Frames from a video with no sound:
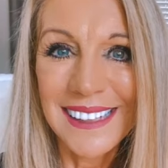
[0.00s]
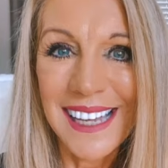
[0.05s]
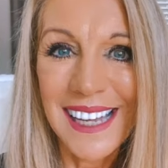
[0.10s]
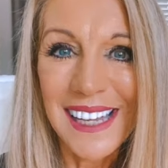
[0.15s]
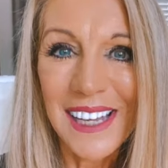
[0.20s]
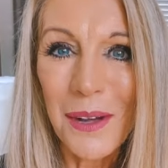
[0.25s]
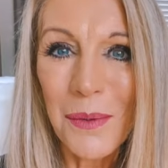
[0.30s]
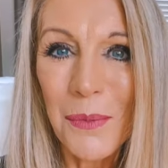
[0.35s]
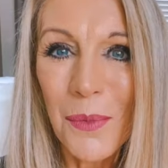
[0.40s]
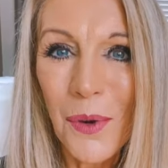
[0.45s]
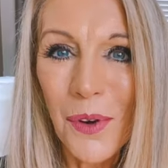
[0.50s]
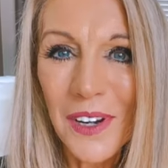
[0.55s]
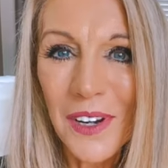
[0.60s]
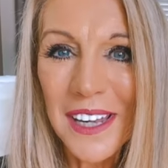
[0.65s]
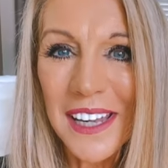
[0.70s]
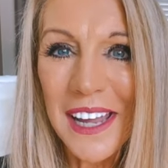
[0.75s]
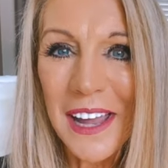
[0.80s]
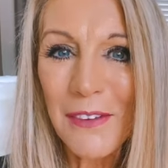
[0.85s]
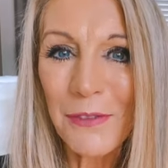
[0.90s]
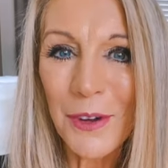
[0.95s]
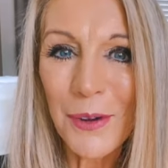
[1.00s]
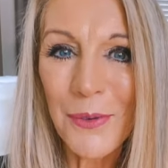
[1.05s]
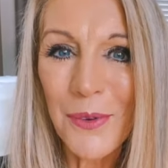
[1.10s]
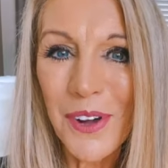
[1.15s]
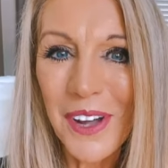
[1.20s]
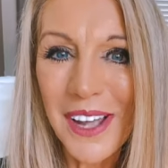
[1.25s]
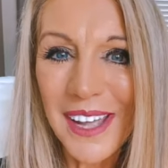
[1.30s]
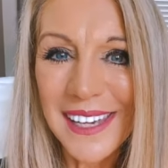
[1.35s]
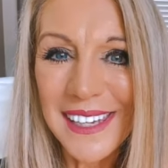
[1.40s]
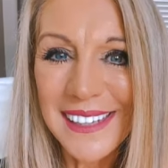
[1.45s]
Good morning,
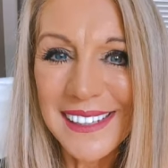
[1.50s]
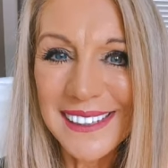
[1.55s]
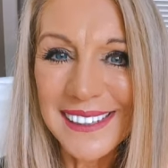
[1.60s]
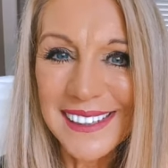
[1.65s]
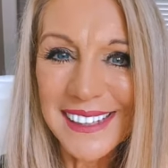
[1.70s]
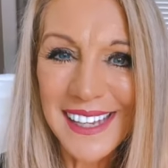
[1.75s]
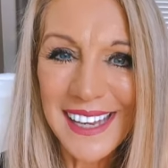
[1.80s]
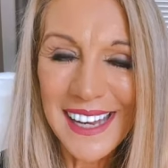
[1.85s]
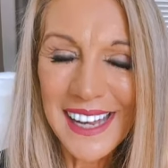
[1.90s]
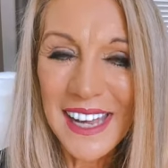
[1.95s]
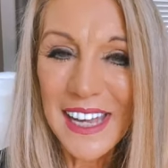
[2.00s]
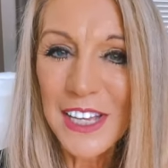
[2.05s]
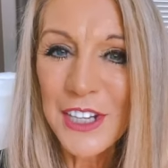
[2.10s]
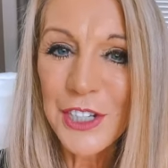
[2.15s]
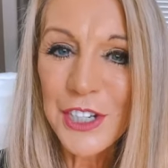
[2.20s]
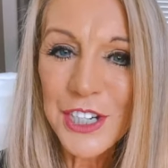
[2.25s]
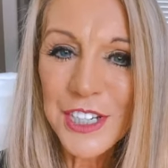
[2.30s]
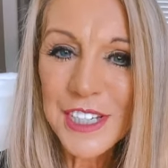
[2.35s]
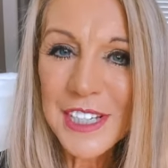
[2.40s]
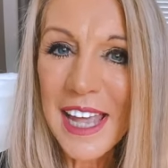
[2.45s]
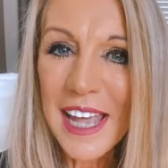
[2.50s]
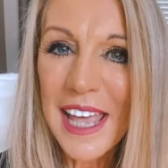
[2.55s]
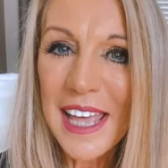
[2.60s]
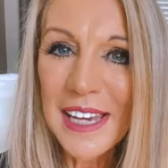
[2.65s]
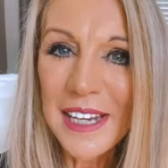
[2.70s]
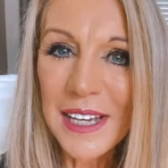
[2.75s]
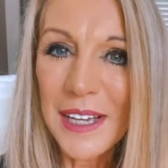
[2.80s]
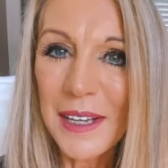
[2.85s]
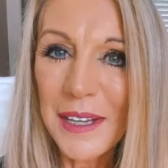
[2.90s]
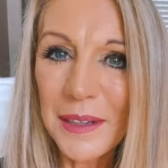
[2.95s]
everyone. Just had
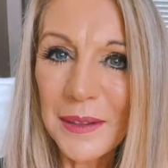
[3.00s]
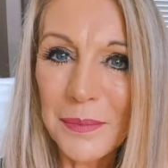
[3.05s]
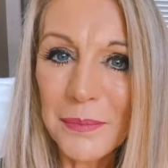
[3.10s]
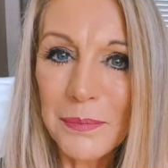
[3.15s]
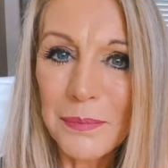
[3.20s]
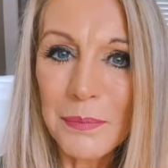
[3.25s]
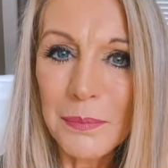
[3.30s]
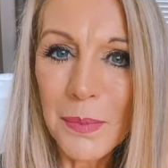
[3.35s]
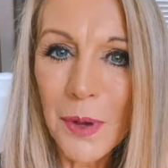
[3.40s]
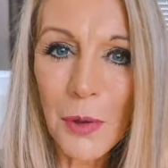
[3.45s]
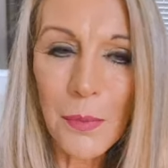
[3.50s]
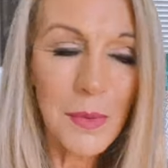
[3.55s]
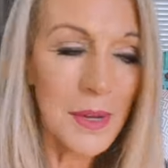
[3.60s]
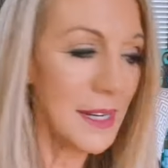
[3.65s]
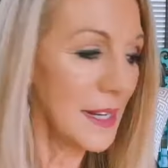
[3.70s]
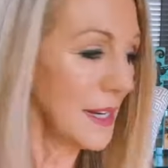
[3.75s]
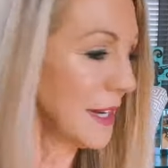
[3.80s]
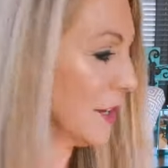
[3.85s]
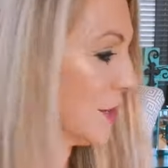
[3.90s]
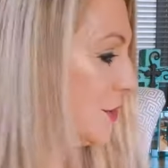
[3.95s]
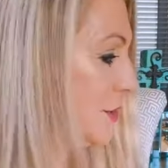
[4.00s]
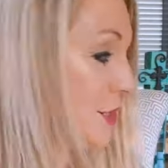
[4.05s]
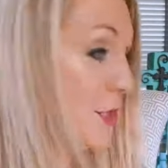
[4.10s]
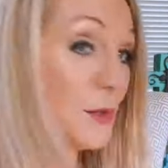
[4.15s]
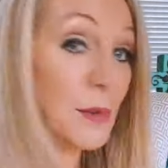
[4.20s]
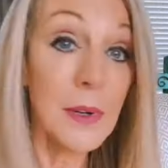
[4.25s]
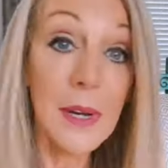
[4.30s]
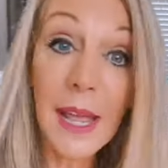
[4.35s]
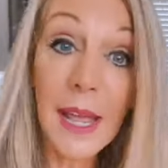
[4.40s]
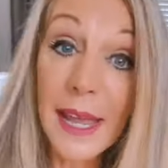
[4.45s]
a moment or two
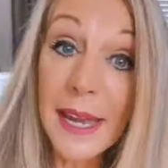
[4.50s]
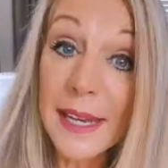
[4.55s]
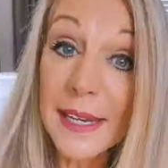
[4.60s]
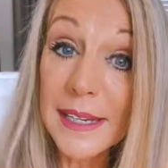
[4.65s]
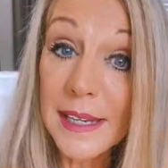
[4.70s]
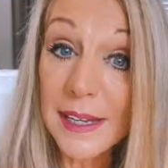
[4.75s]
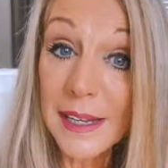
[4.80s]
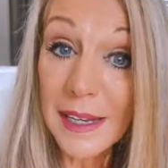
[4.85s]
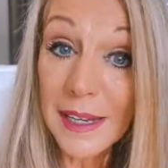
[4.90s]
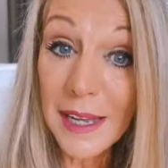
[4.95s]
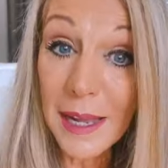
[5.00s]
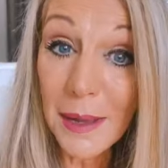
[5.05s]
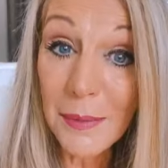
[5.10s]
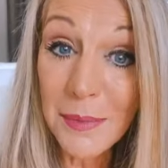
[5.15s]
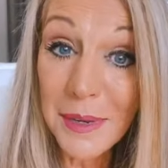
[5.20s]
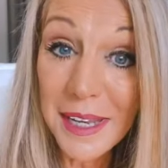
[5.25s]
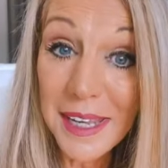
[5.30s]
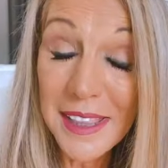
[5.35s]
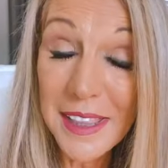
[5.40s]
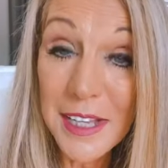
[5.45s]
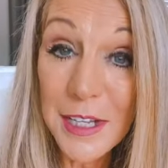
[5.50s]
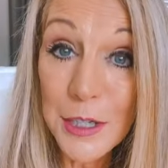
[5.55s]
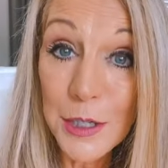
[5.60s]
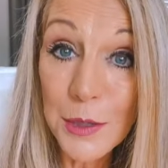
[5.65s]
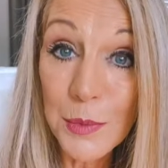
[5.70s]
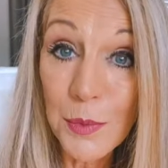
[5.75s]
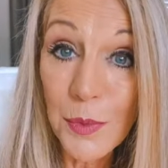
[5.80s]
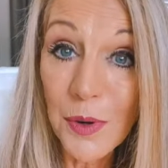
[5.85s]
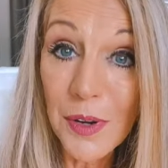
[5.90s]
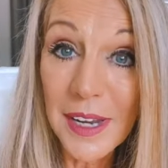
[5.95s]
late coming in this
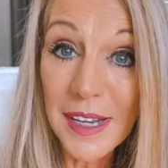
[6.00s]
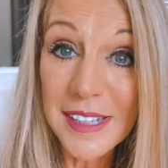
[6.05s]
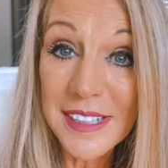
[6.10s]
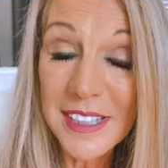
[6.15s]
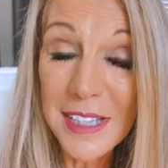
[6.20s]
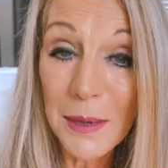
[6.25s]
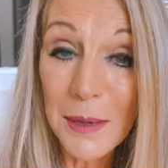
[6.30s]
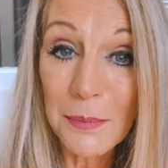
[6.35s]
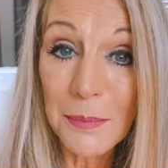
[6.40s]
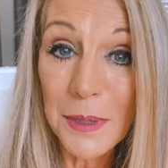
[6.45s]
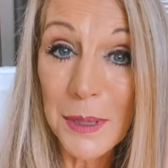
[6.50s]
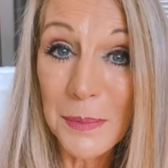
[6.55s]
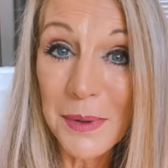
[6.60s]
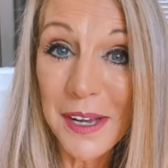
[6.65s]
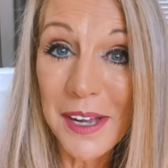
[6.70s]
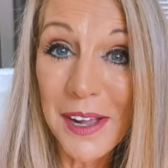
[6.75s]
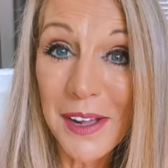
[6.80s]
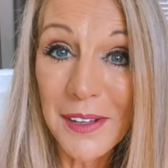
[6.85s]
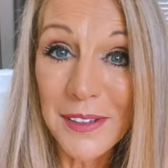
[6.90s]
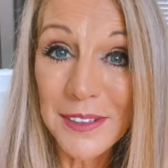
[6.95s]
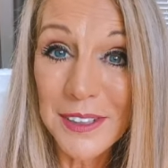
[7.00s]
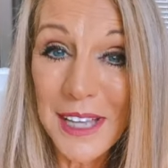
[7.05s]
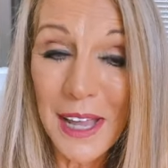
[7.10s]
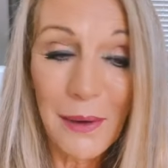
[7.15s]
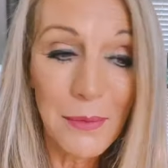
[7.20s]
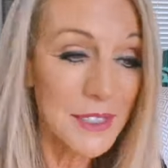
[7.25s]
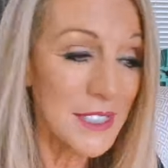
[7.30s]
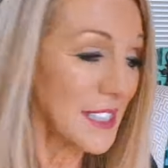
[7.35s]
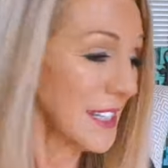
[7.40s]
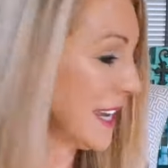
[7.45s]
morning simply because I
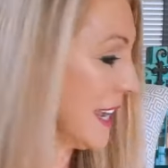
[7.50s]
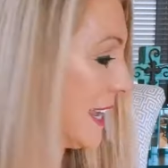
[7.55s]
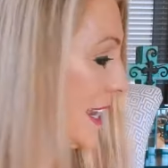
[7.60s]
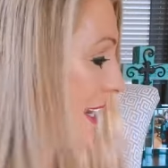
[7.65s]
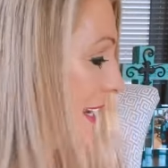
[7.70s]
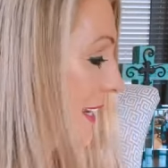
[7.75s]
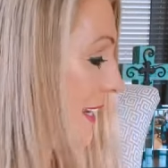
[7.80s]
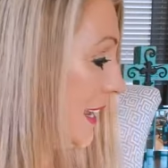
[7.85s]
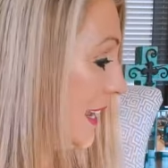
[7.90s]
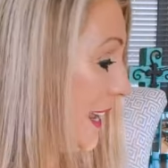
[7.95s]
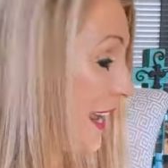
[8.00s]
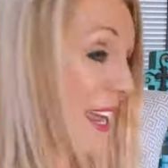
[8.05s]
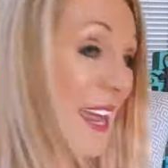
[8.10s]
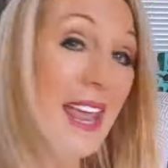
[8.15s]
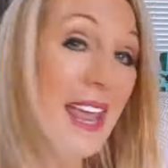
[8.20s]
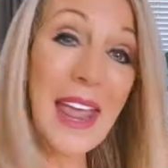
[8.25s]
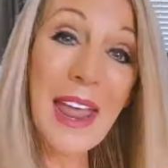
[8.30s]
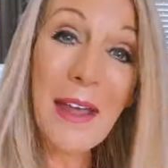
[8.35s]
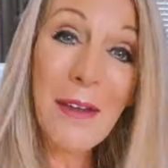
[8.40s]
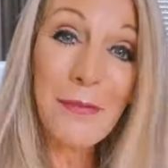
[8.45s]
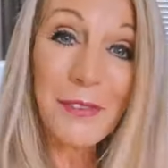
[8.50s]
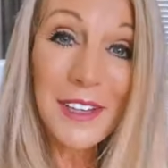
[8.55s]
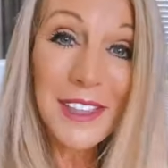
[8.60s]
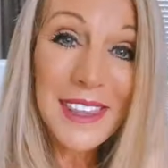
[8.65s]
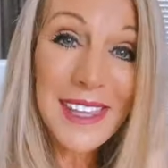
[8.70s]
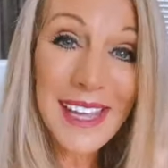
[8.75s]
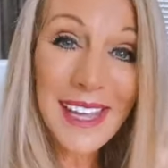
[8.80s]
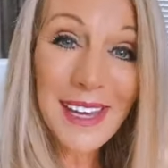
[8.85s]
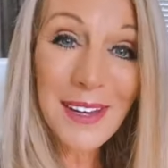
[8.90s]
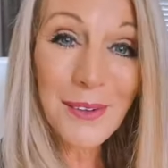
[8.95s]
was getting
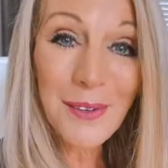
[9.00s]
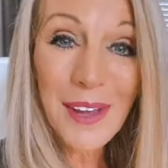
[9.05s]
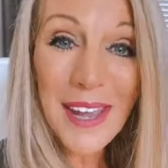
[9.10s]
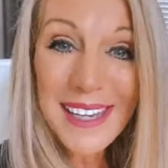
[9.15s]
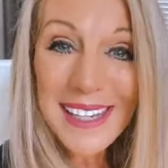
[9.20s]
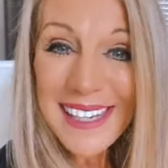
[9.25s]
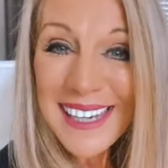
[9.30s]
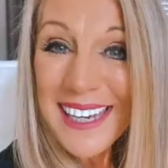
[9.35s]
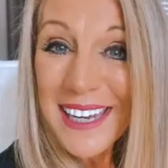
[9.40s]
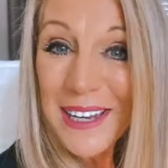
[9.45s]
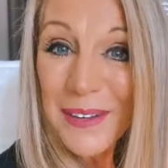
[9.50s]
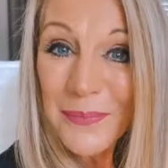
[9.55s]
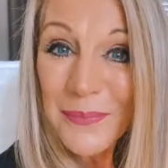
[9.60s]
everything ready.